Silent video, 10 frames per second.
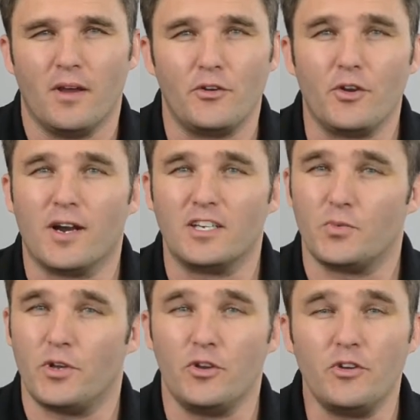Do you guys
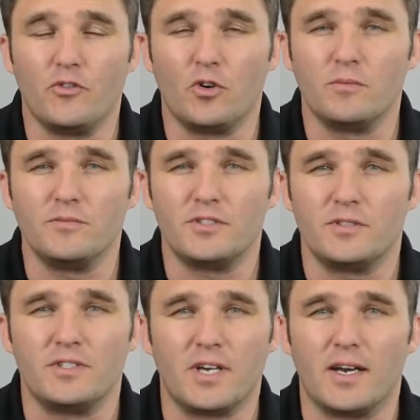wear uniforms,
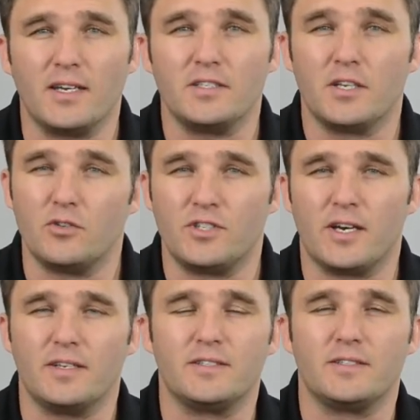ties, no
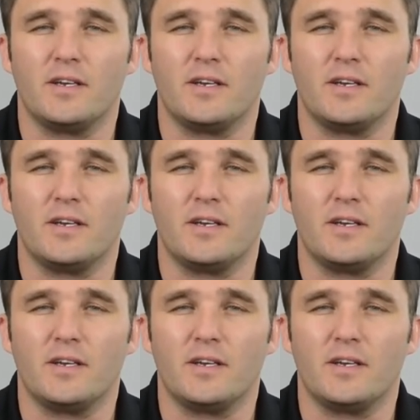ties?